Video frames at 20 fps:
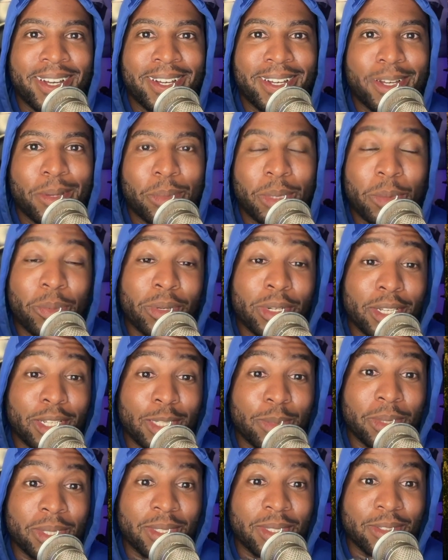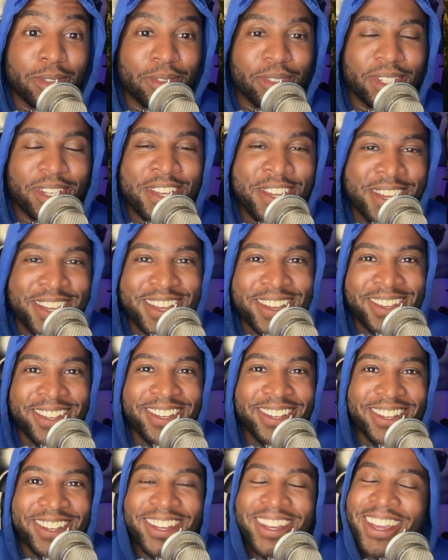be pretty expensive.
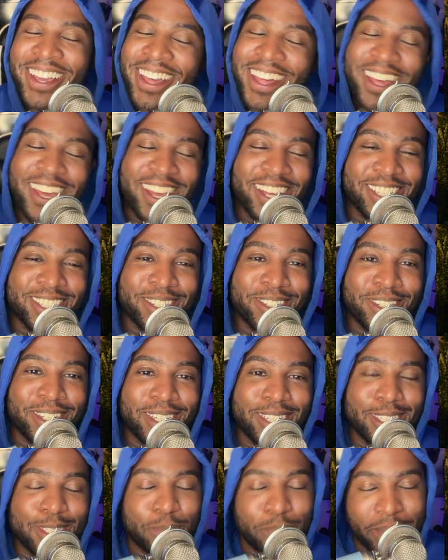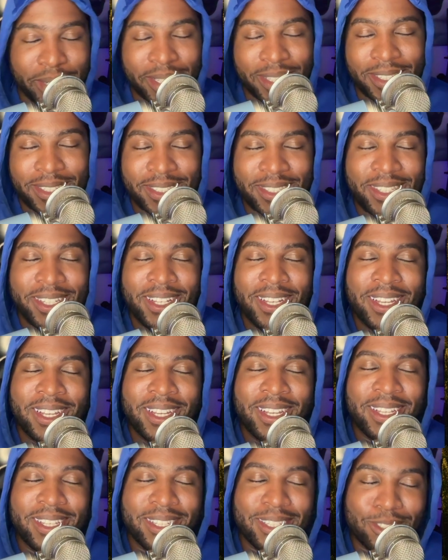That's going to hit us, but
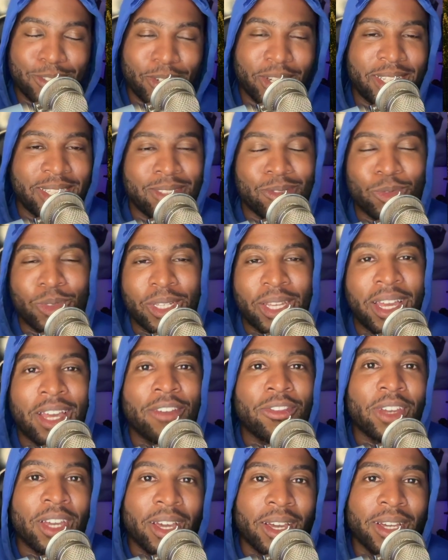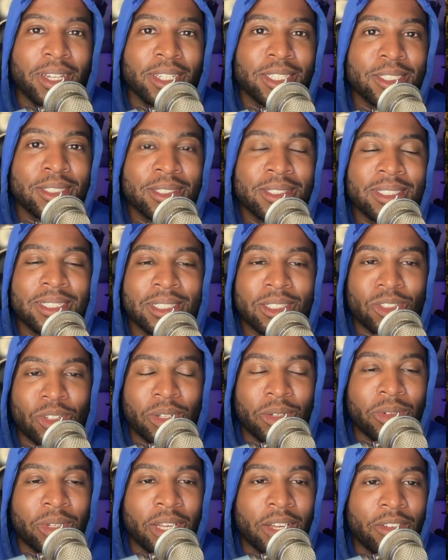it's great when you have cash. It's great
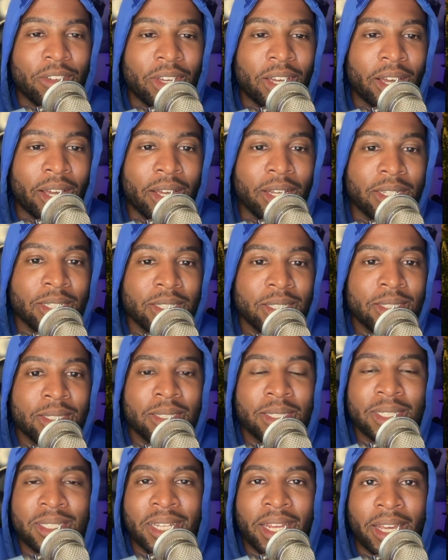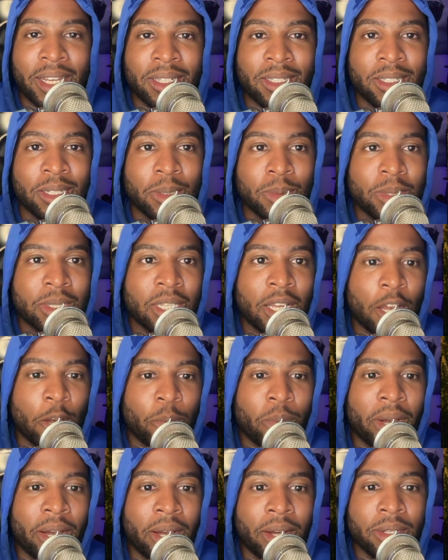when you have cash stacked up,
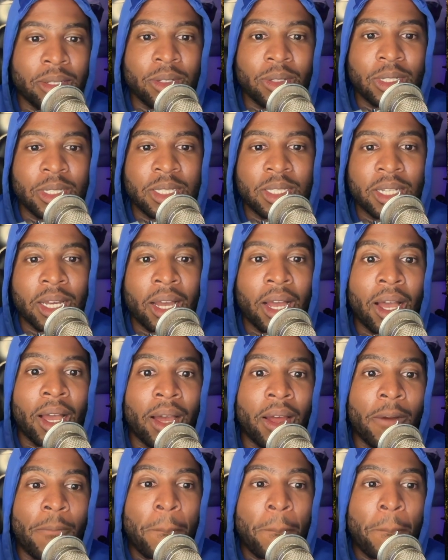stockpiled on the side